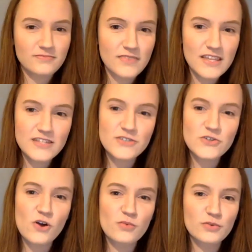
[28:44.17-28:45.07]
This
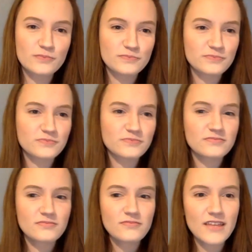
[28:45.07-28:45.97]
job
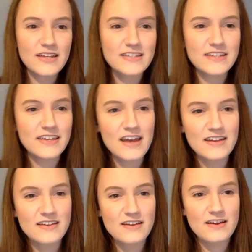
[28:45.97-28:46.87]
is
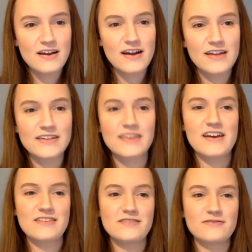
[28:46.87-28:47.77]
again and
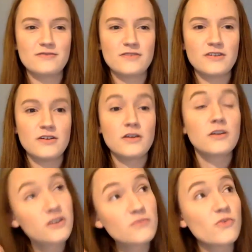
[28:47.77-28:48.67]
again.
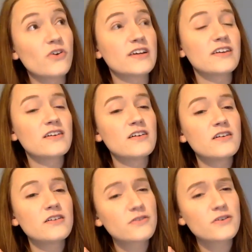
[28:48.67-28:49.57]
Good morning.
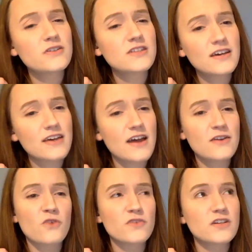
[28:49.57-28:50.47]
You're through to the again
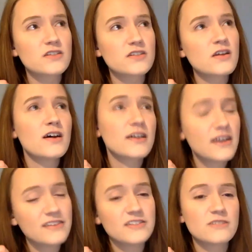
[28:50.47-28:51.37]
office.
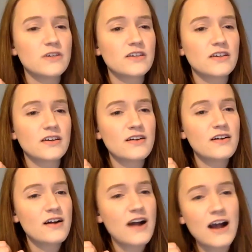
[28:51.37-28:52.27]
Again speaking.
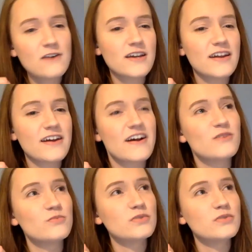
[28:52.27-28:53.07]
How again I help?